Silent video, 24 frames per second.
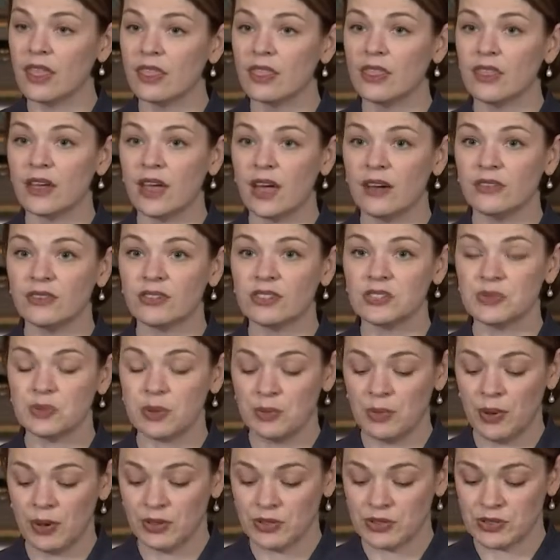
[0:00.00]
The governor's
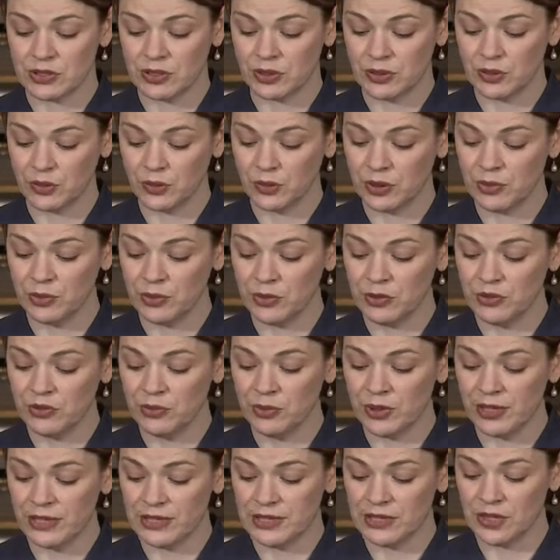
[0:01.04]
proposal would move
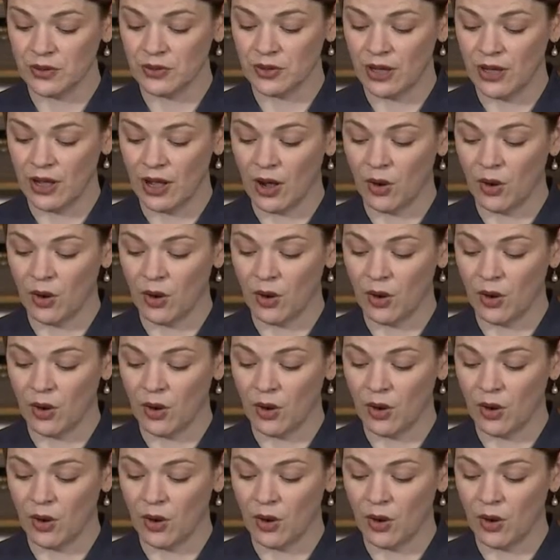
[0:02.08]
Minnesota